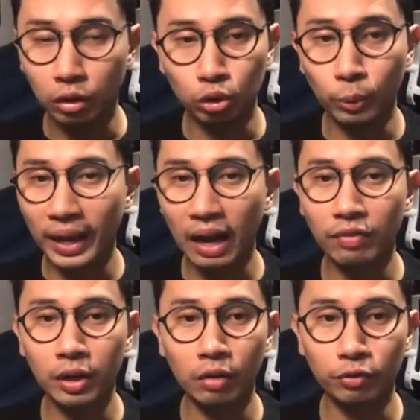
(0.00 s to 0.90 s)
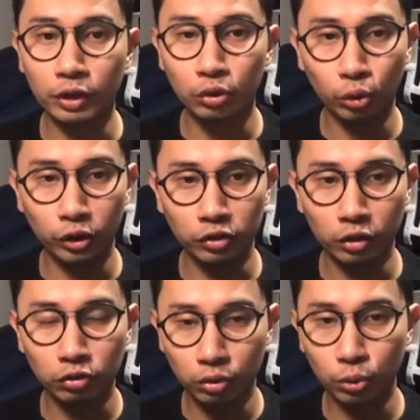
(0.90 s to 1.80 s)
Do we have enough
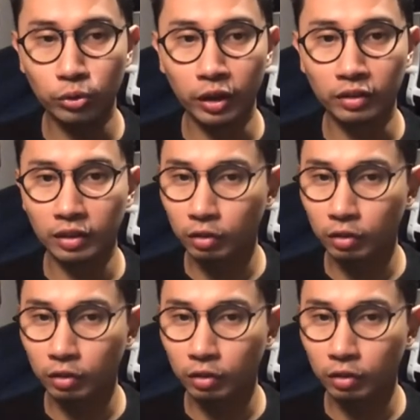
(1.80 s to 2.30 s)
resources to do this?